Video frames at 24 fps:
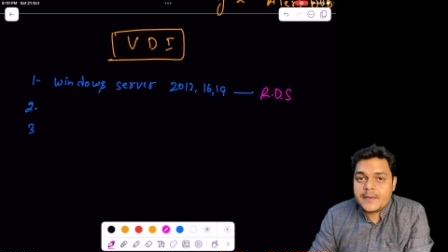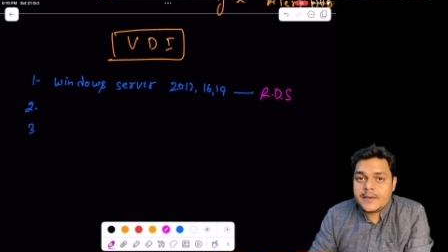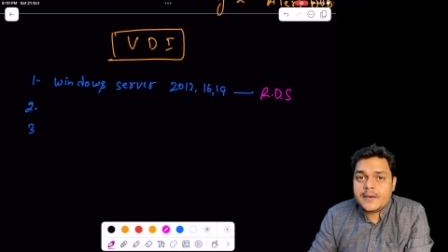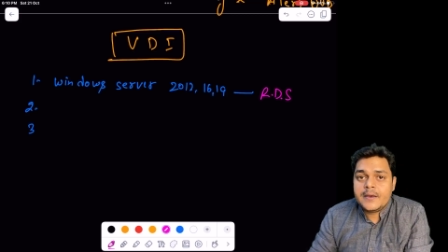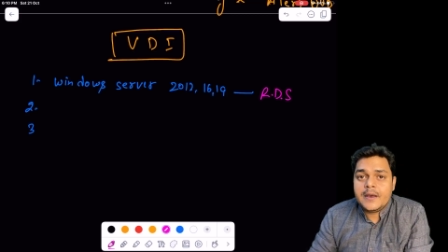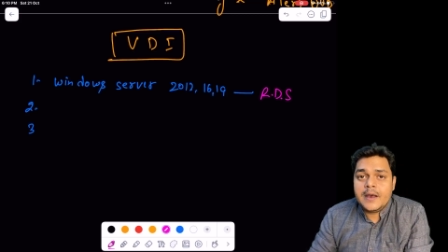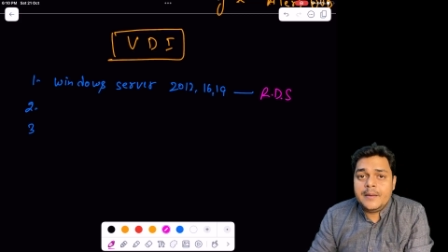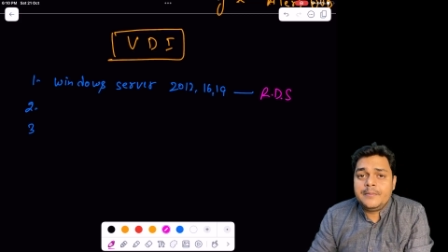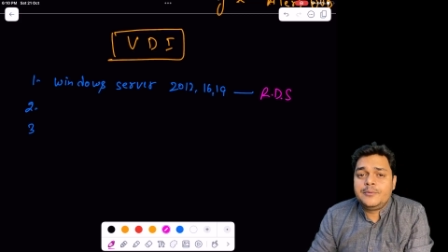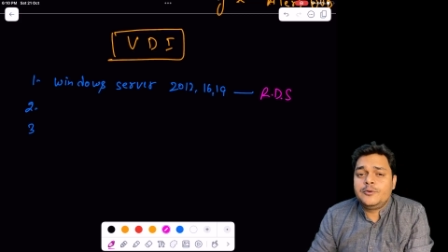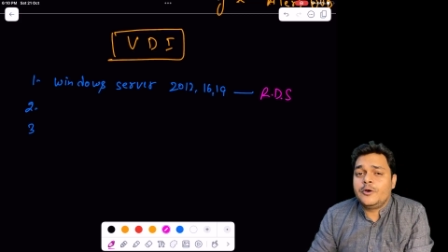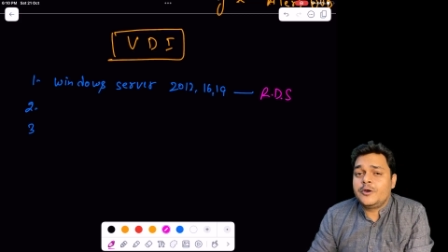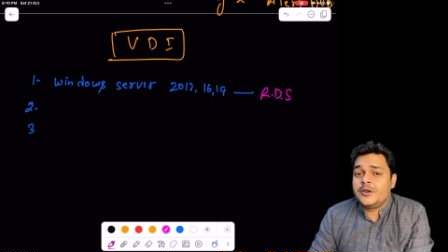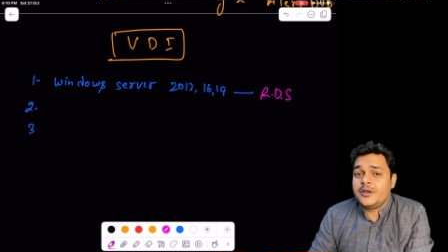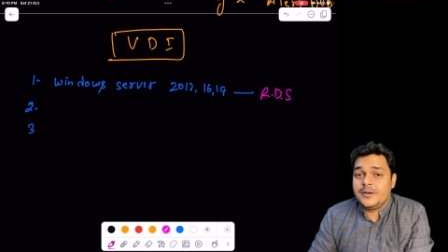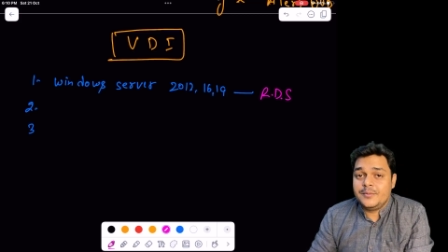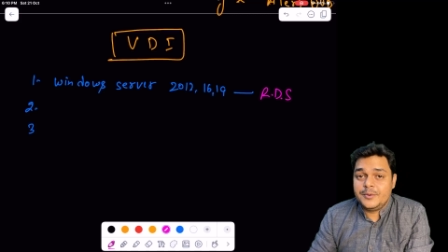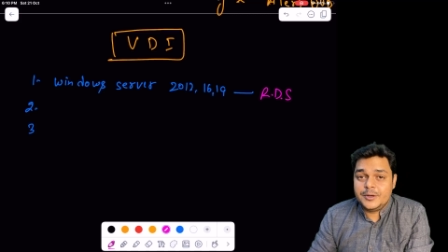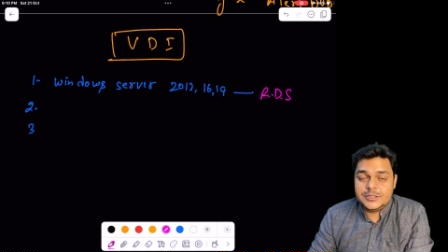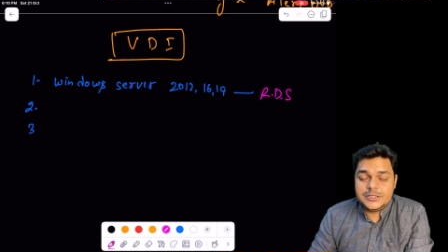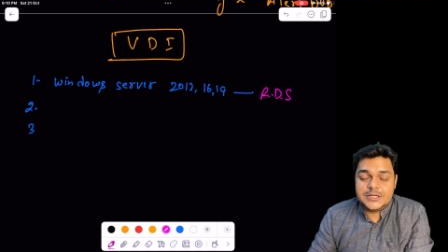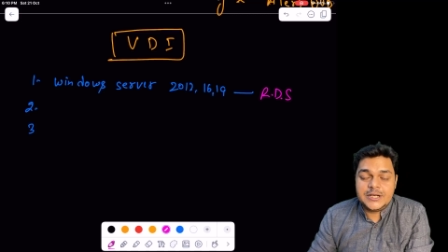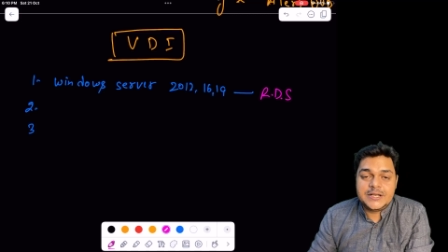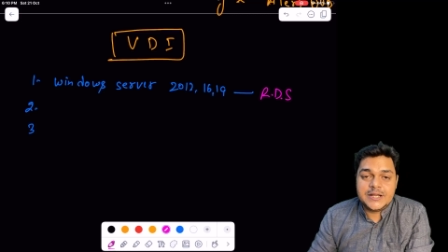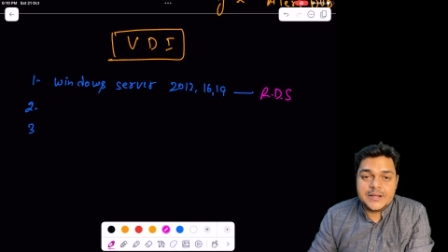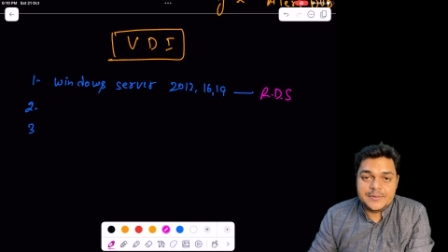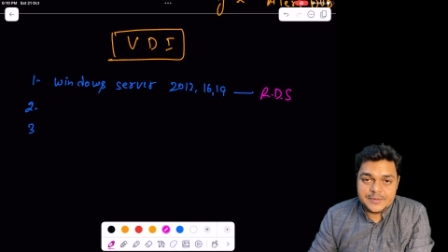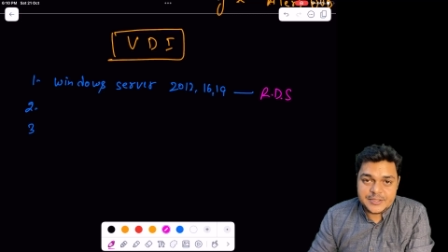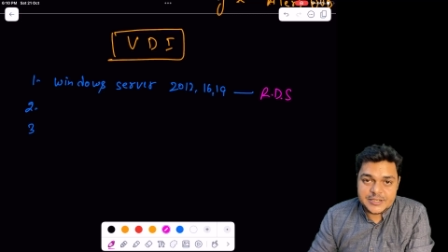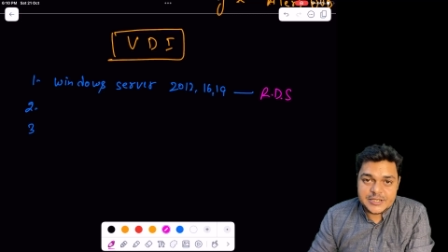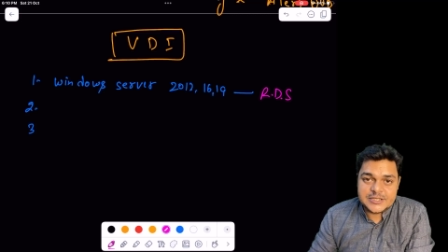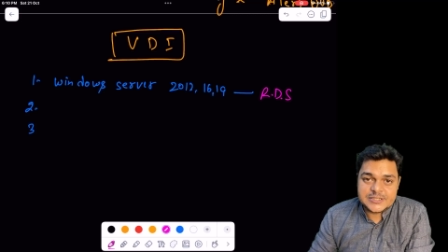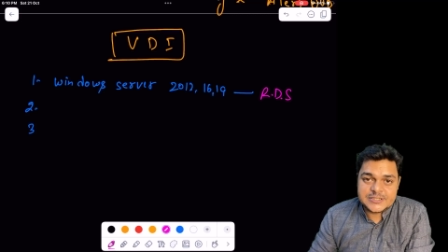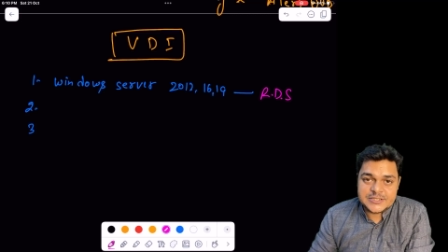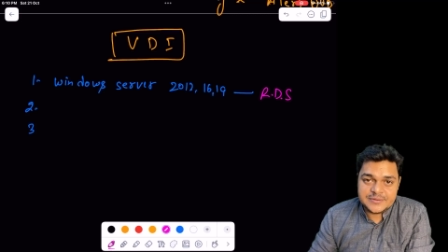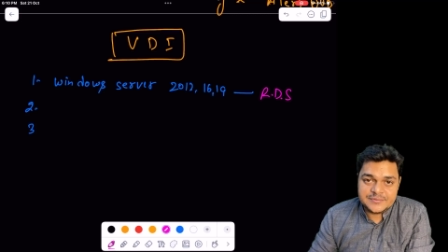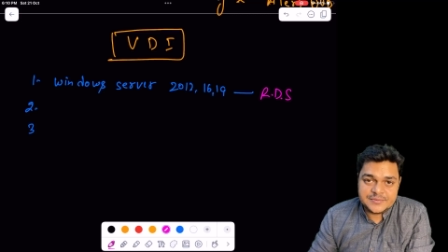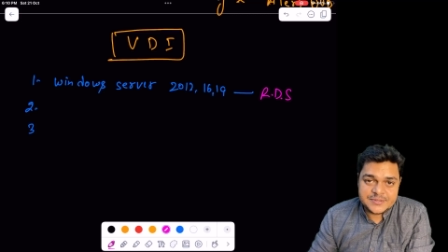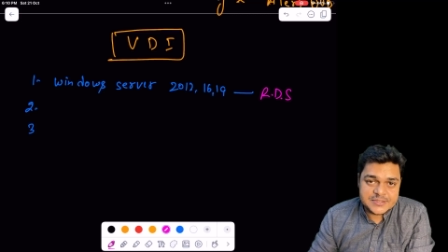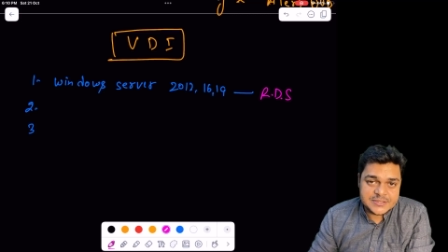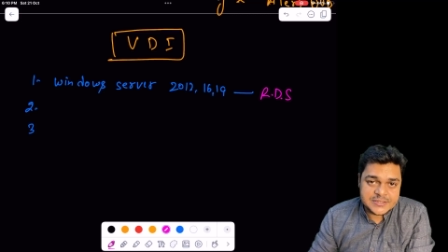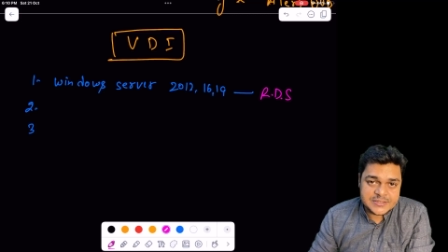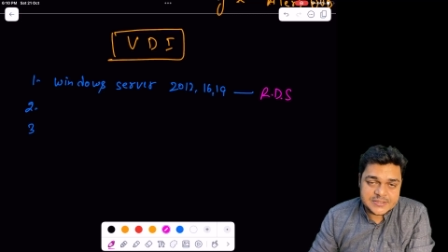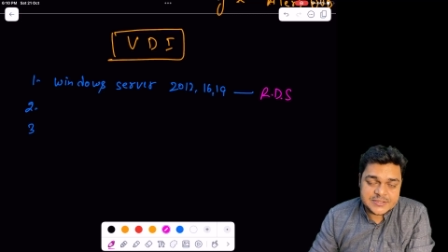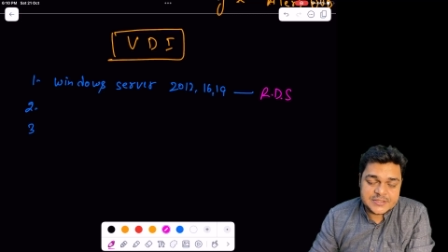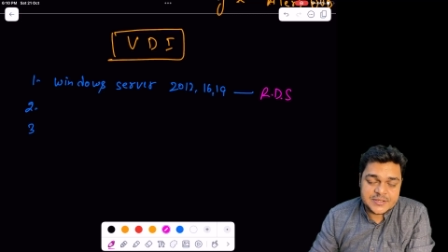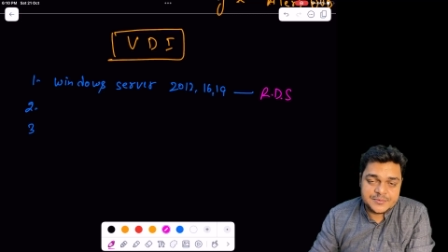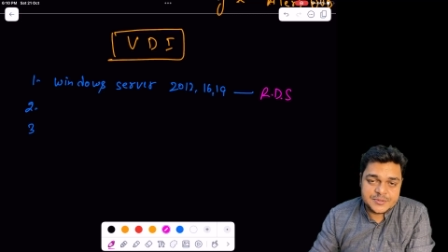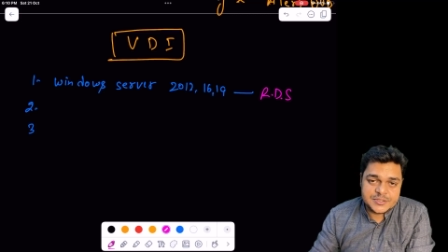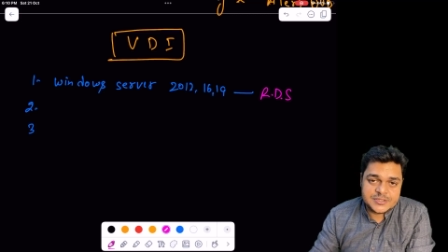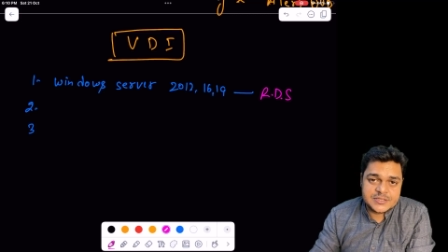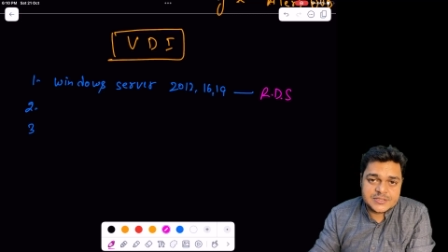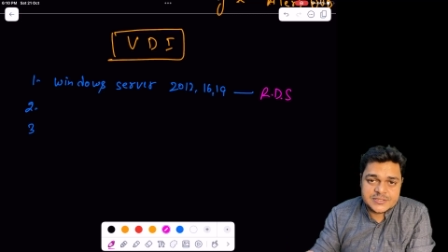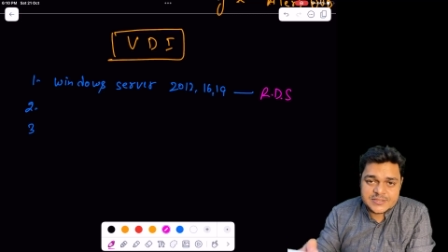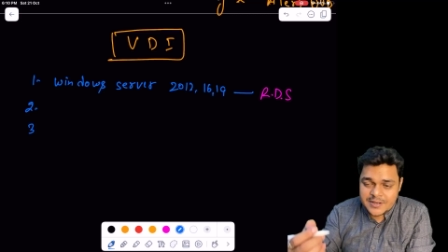I'm talking about the terminal services. services.